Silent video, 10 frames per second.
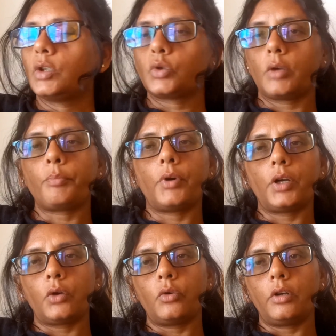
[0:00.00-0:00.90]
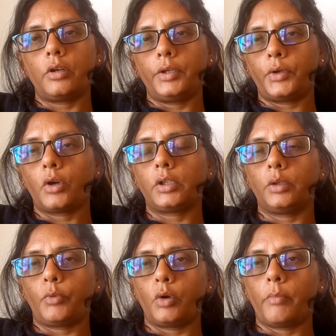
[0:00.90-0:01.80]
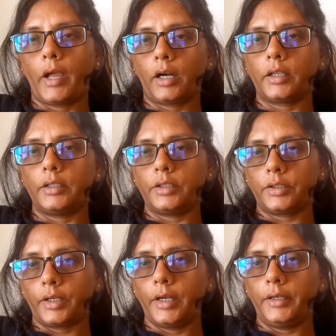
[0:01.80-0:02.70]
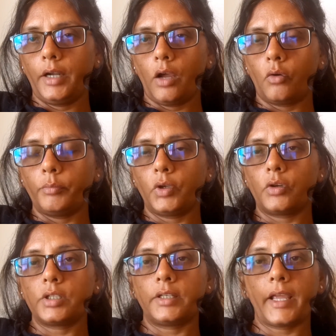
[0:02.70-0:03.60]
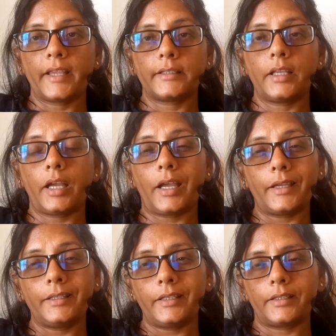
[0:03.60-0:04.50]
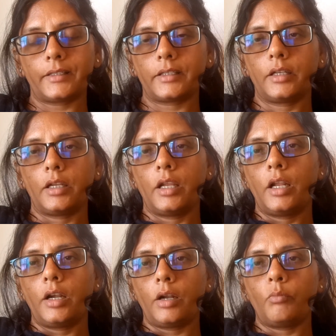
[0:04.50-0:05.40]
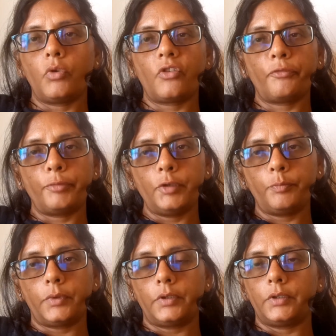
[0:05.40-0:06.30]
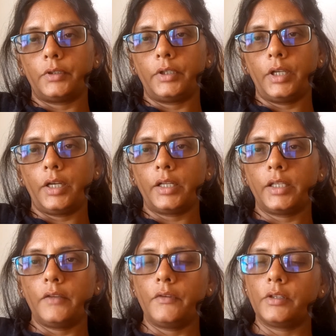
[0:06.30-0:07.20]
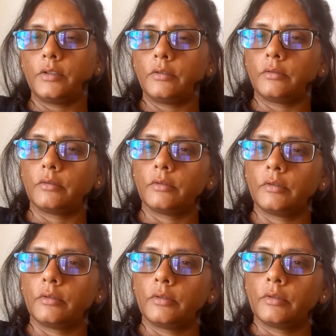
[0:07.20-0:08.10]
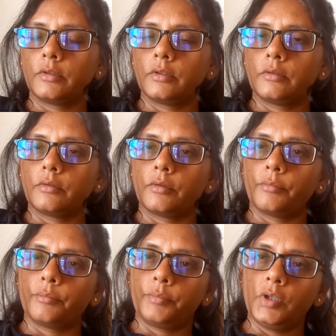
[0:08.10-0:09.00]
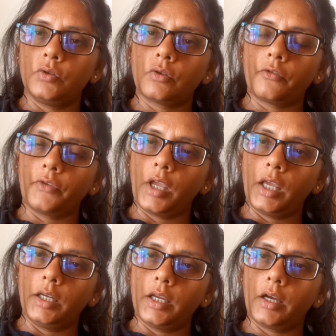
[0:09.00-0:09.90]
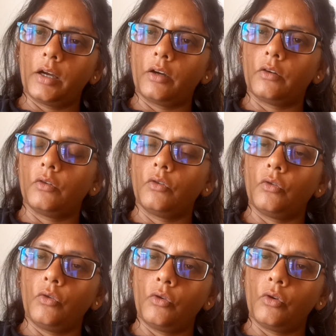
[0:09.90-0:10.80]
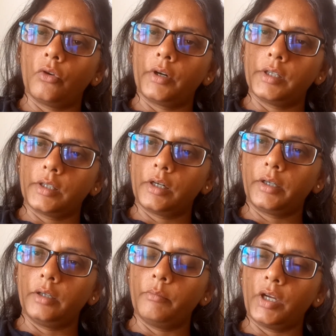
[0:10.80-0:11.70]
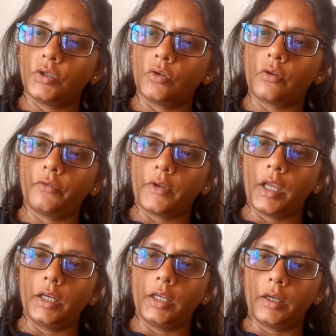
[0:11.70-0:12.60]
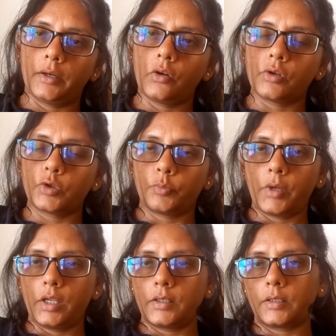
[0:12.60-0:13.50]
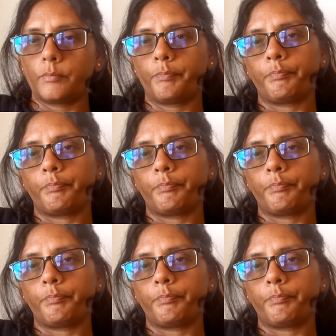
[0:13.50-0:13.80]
So I'm particularly talking about Bangladesh right now because it has the highest number of people in a given piece of area or a certain measure of area or space.